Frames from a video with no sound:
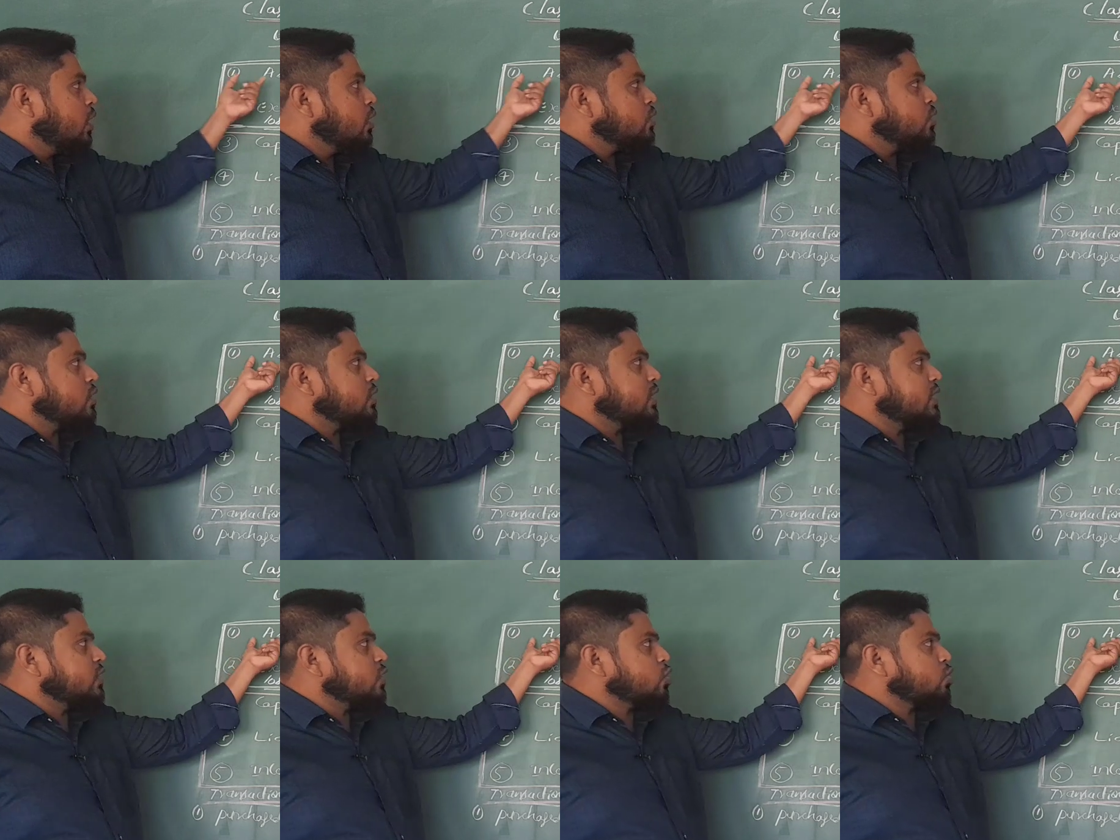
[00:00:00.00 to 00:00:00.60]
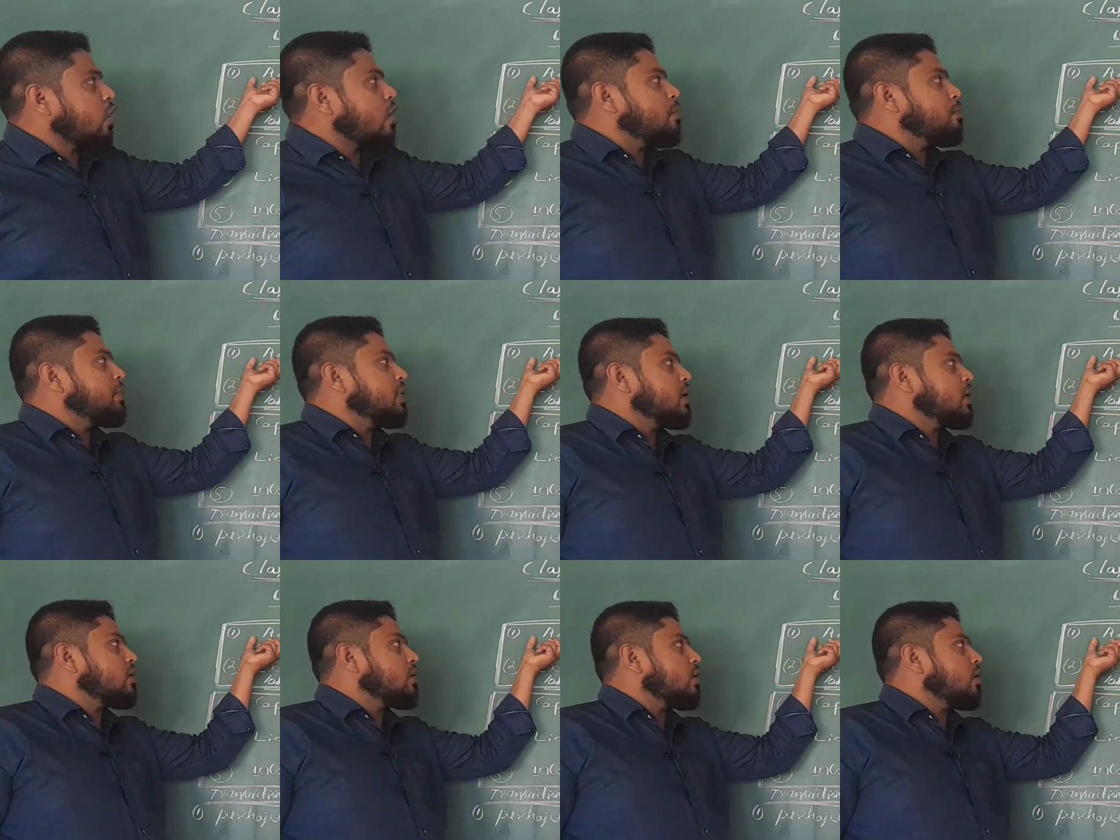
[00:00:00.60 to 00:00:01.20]
So this
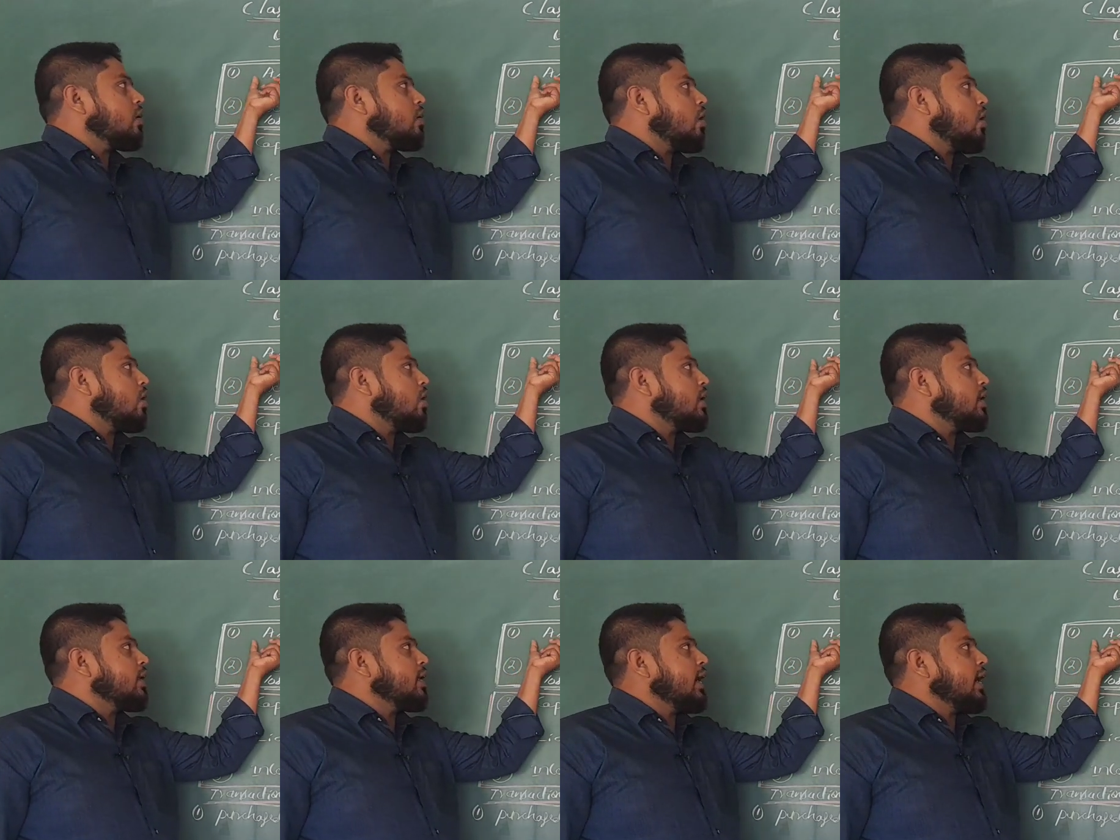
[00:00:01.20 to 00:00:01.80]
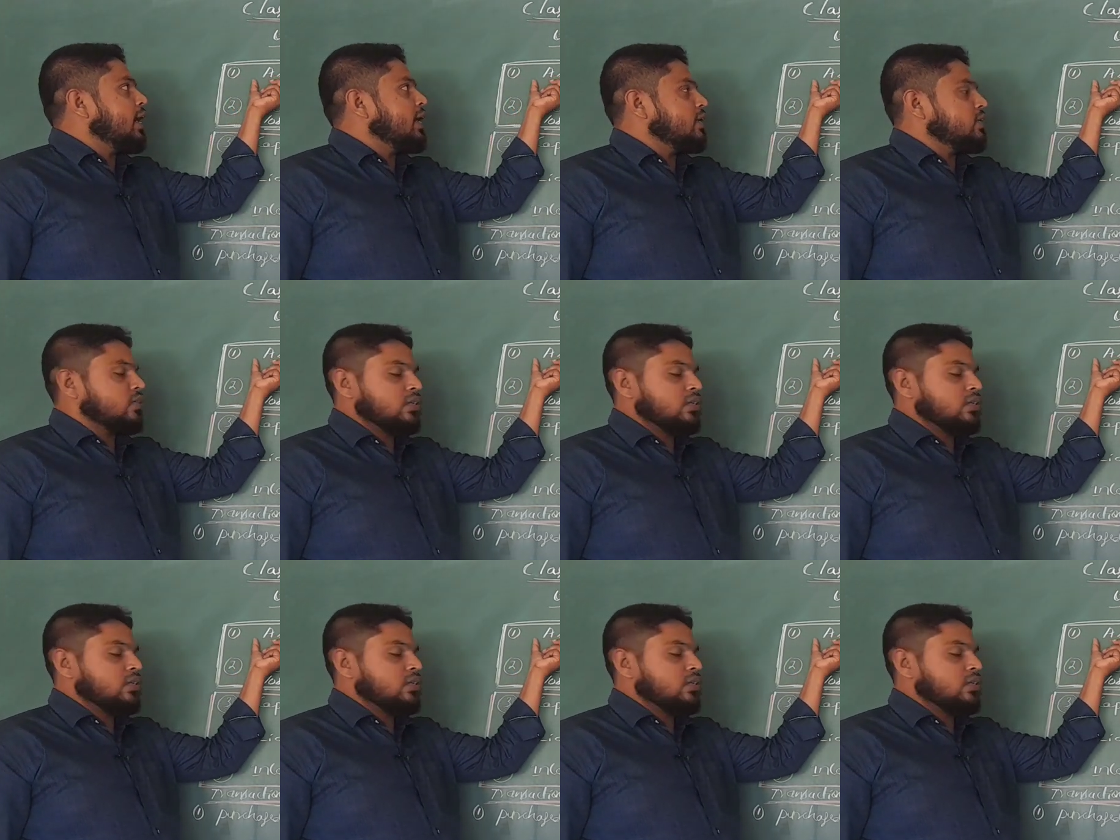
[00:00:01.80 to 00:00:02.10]
topic already I